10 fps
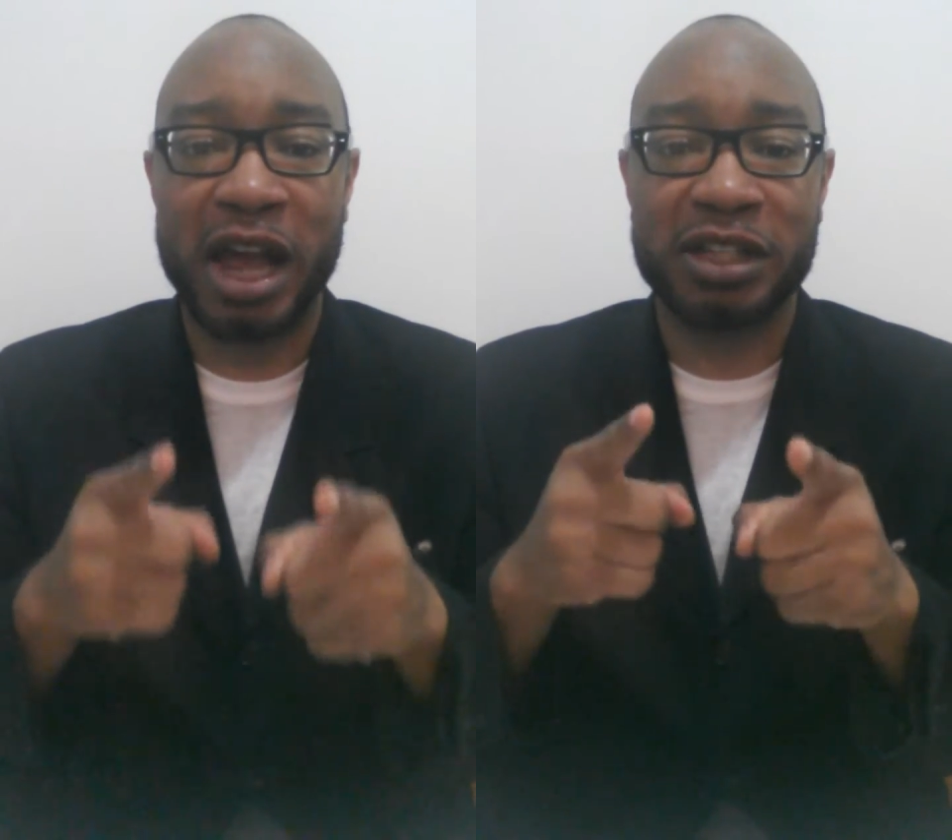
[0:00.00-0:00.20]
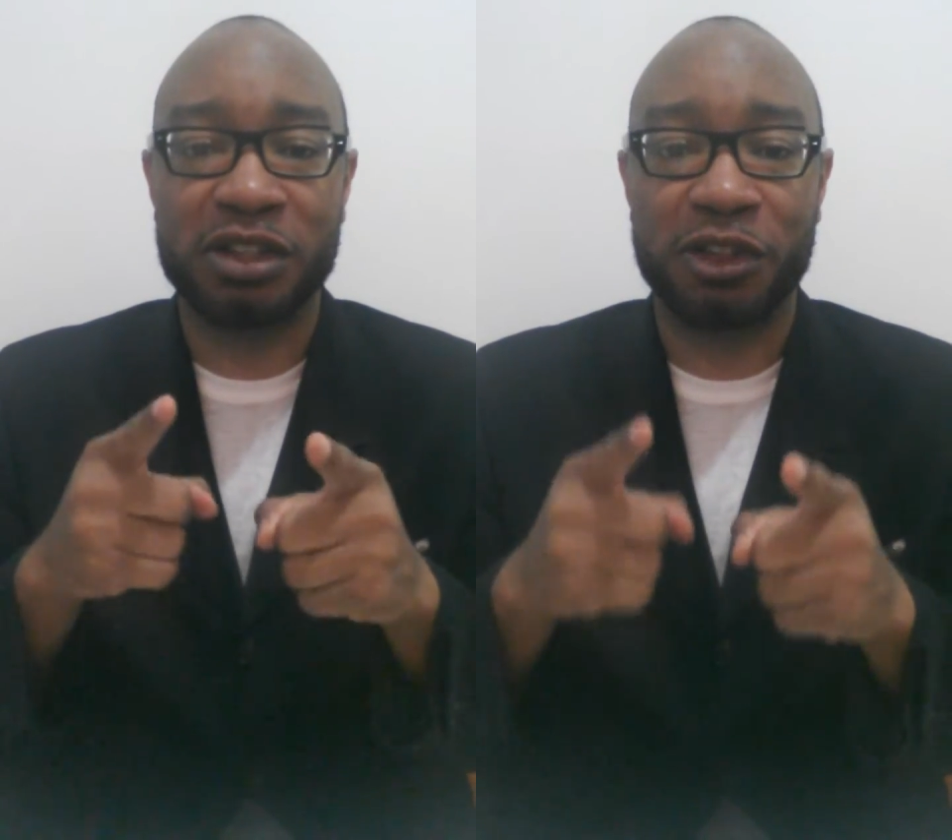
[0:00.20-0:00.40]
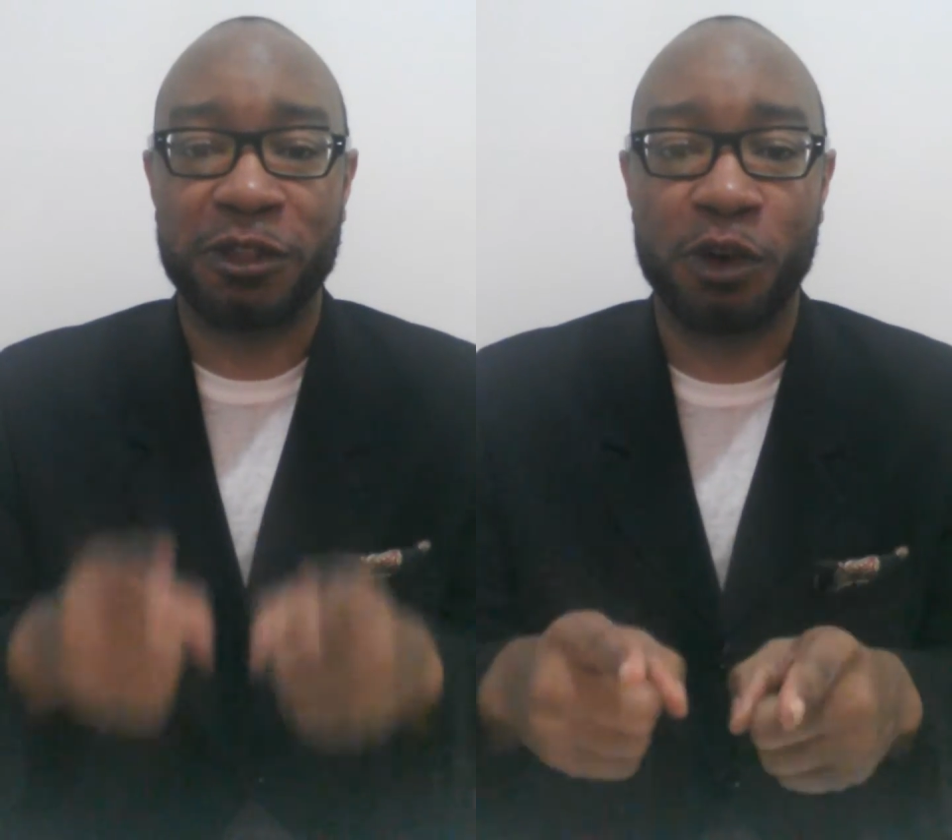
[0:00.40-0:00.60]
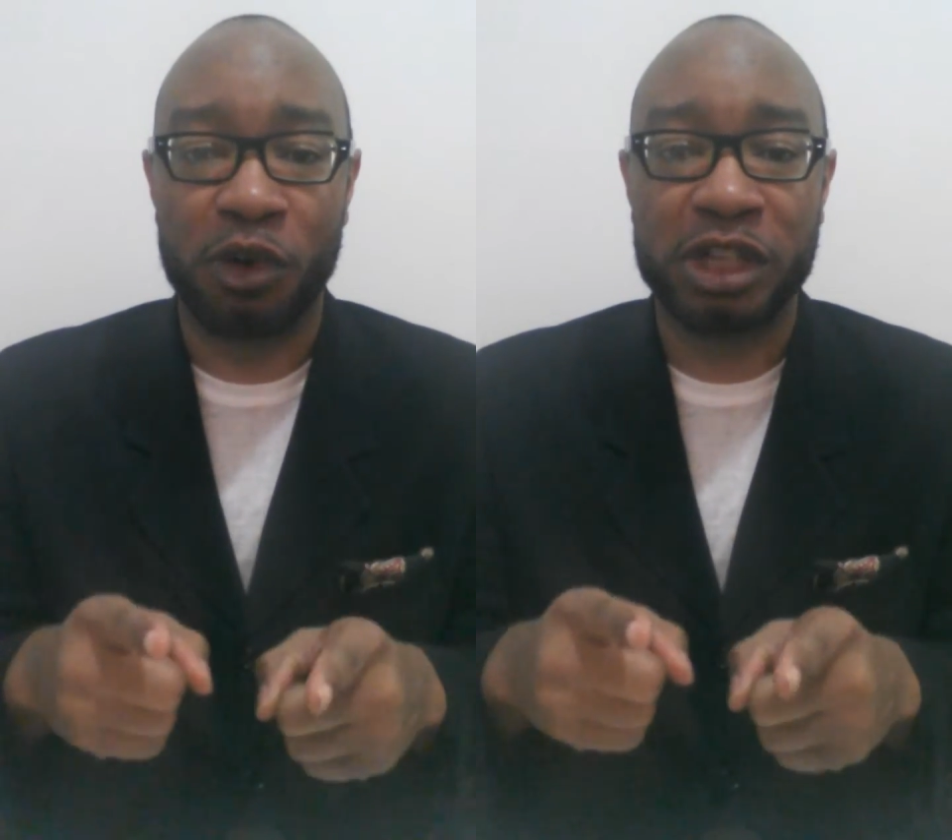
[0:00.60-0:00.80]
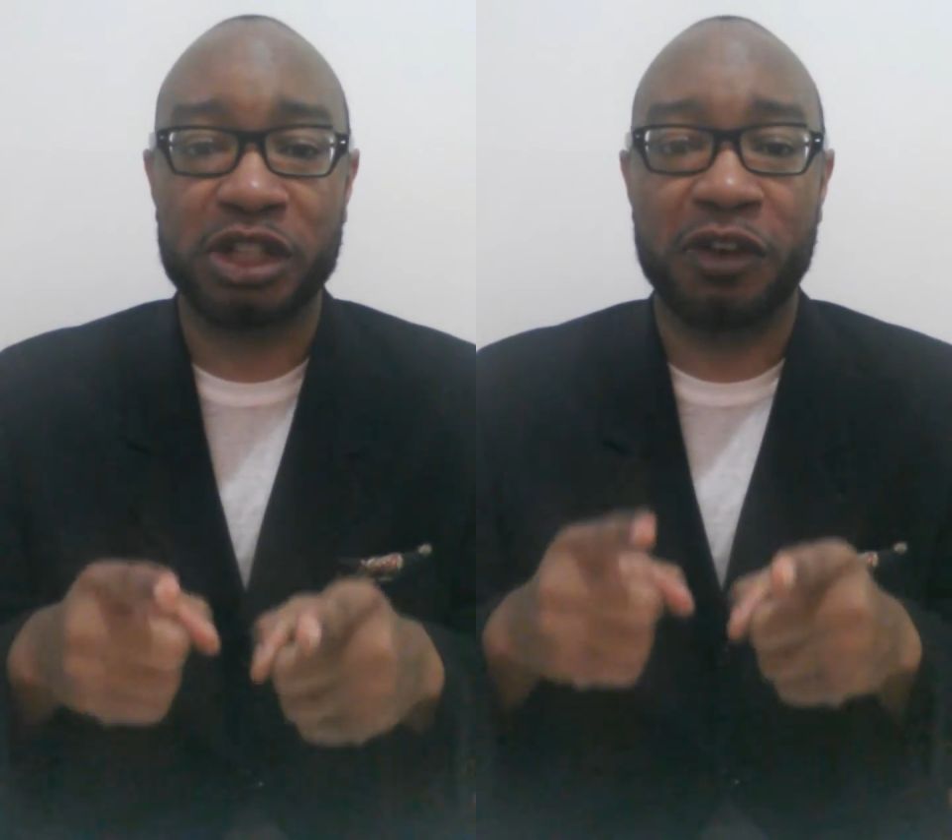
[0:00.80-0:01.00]
as an
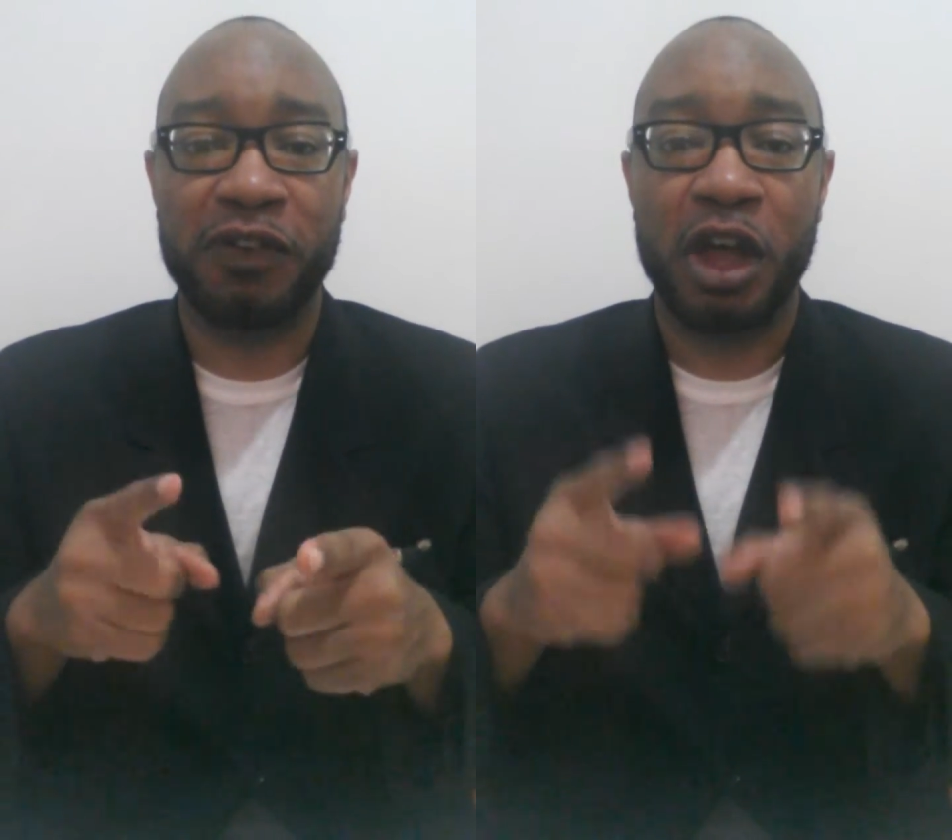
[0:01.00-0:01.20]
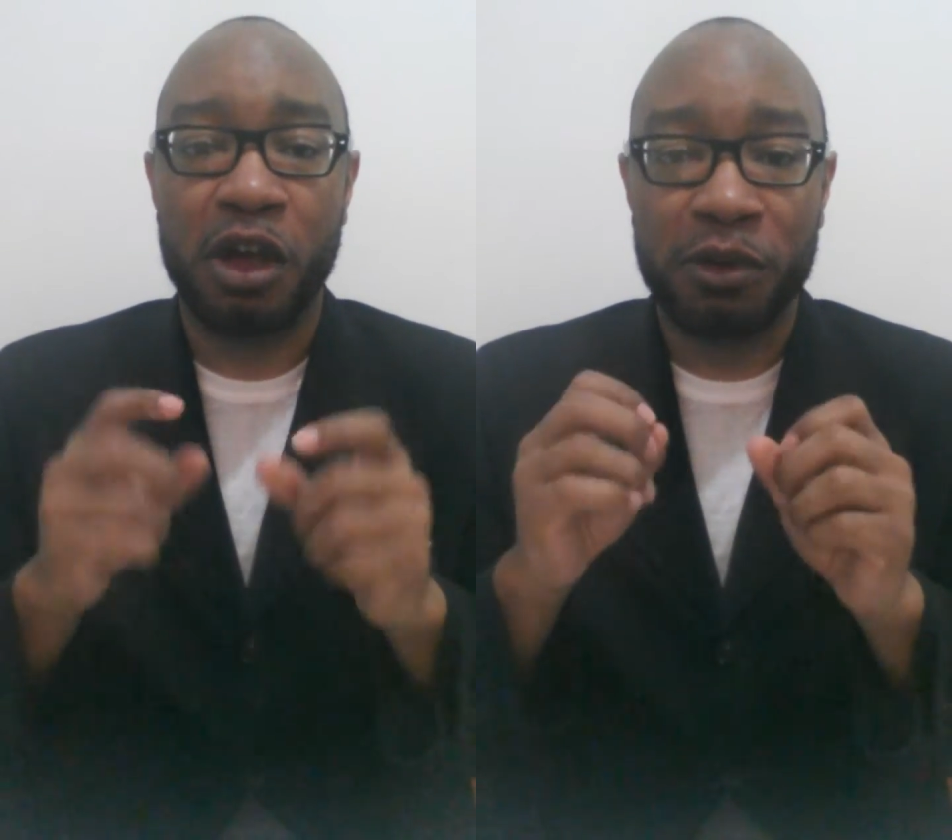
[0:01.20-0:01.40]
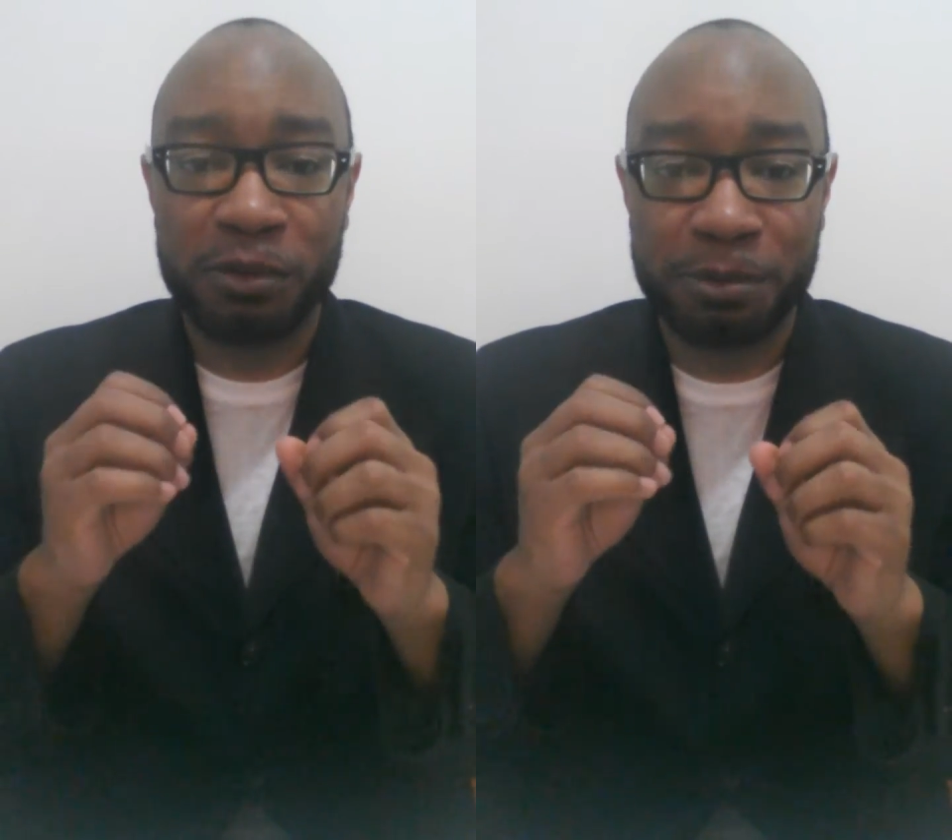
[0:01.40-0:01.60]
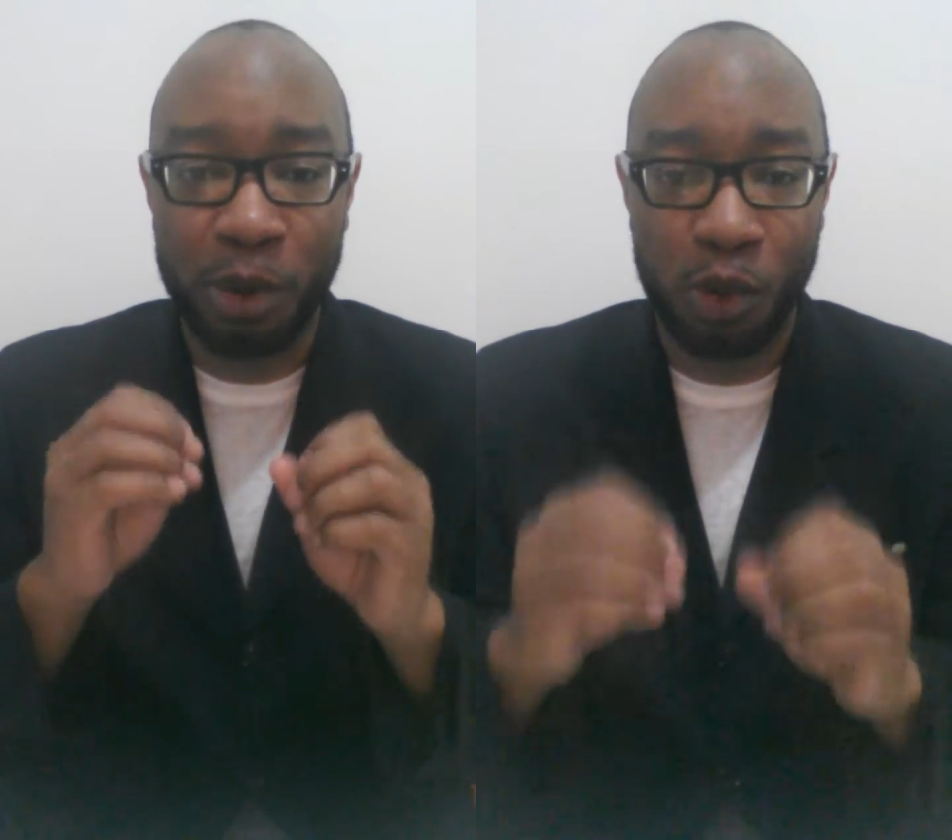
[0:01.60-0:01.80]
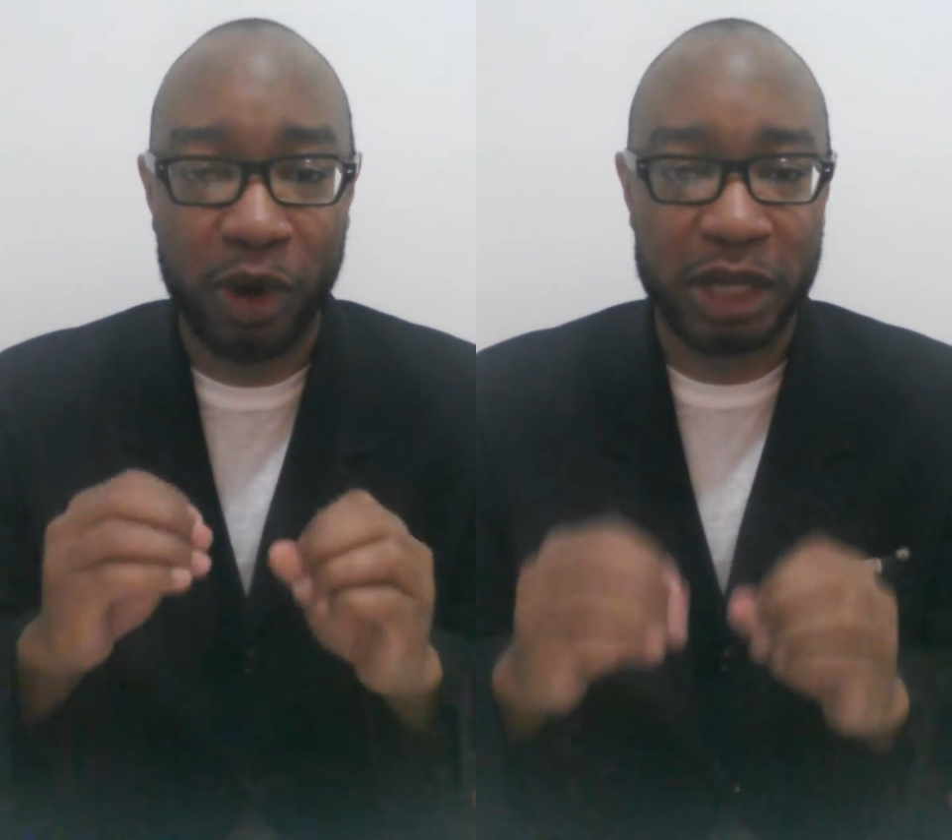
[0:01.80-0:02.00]
authoritative
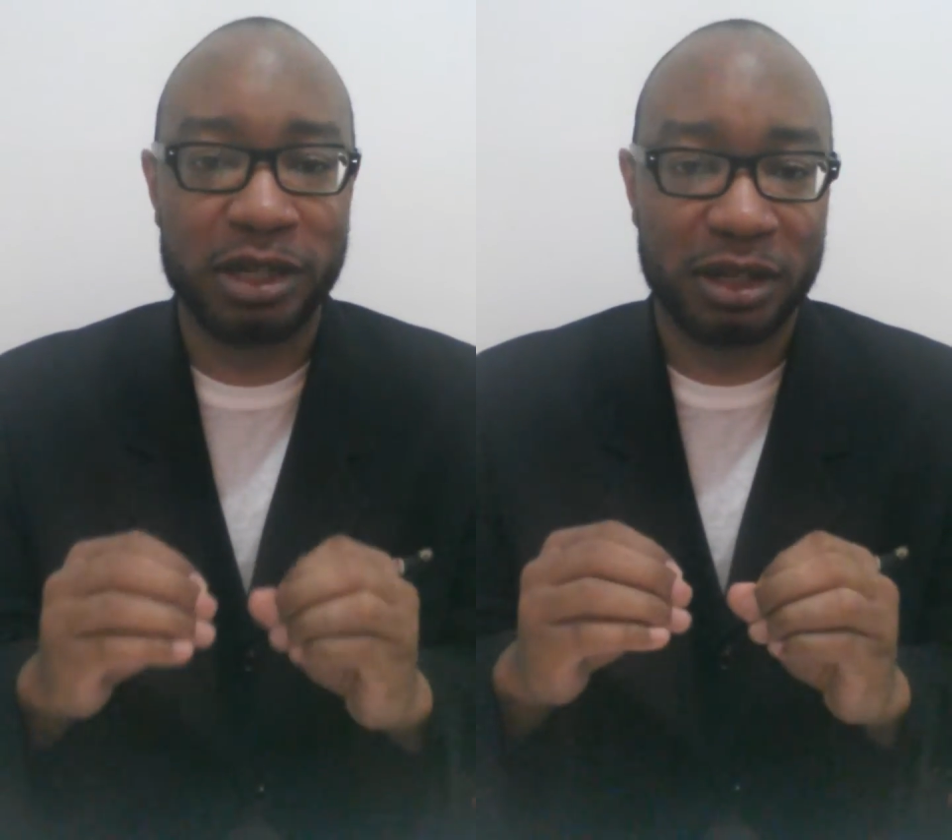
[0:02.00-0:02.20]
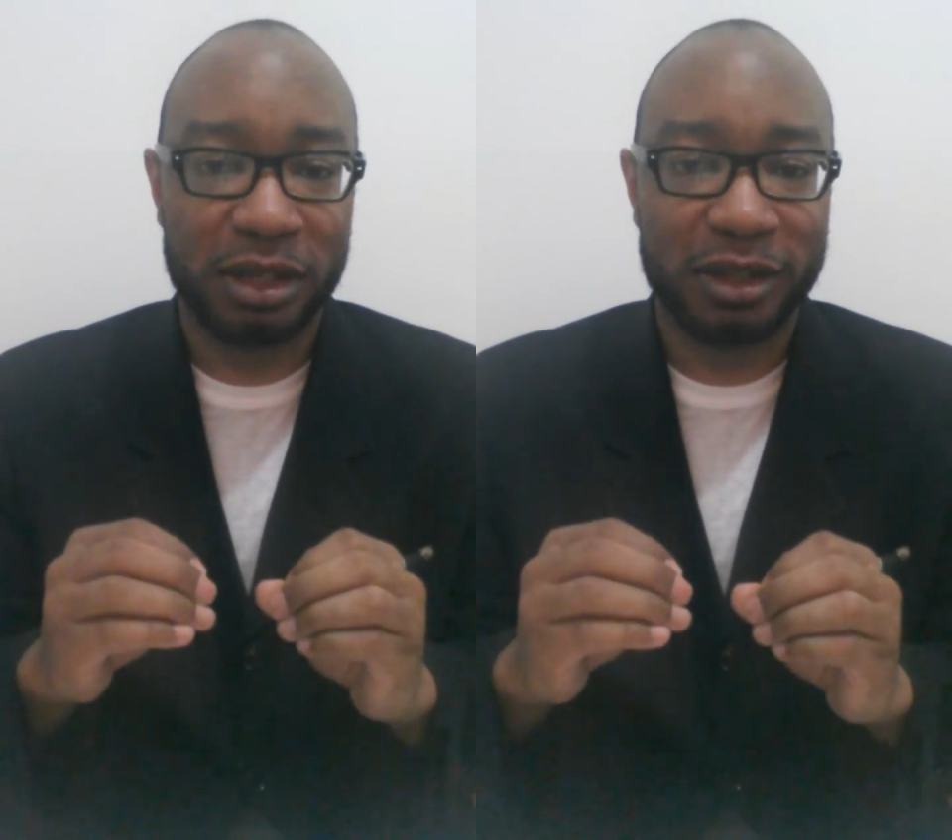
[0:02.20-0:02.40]
point